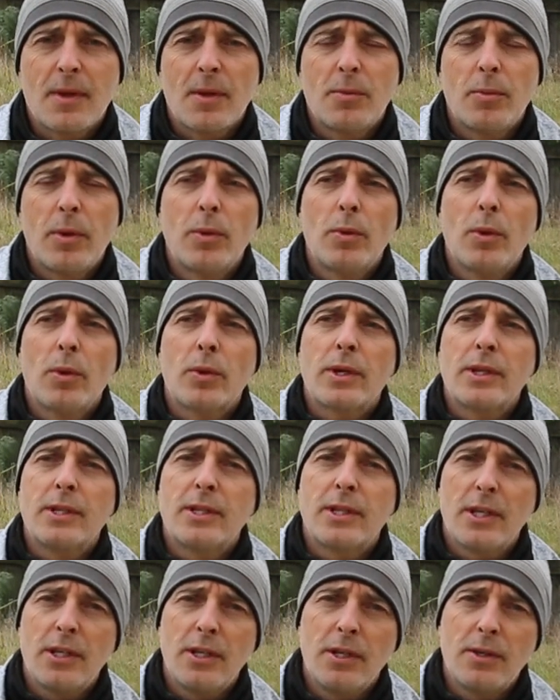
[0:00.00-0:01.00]
We will
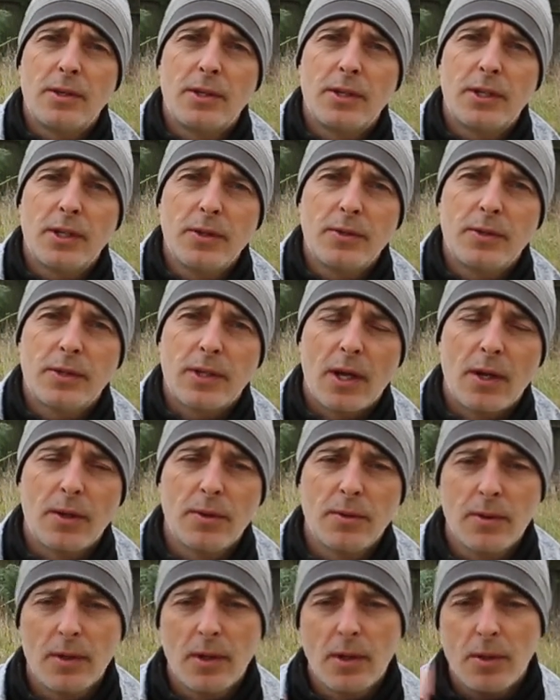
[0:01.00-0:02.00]
continue to do so,
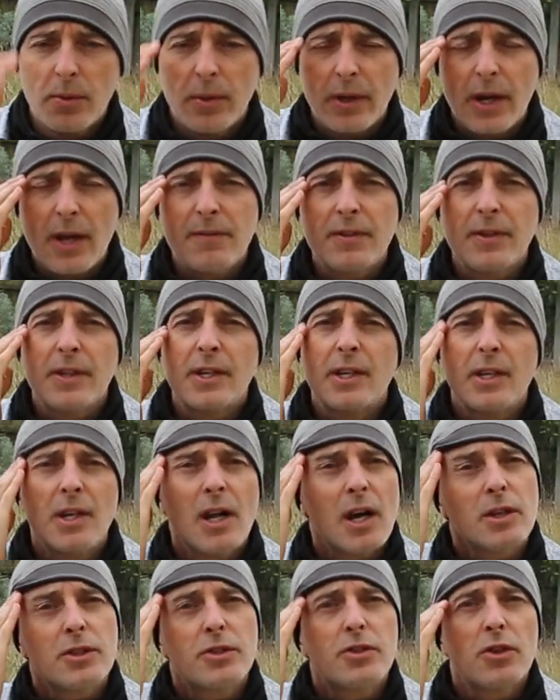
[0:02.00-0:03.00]
whatever the
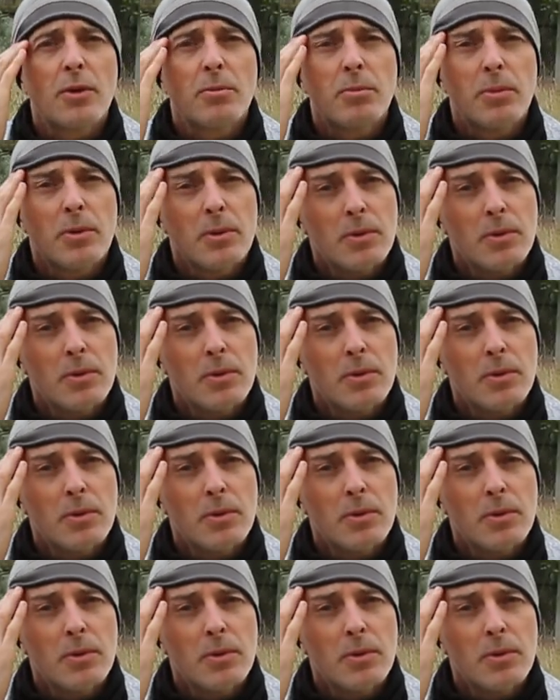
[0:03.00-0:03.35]
nut job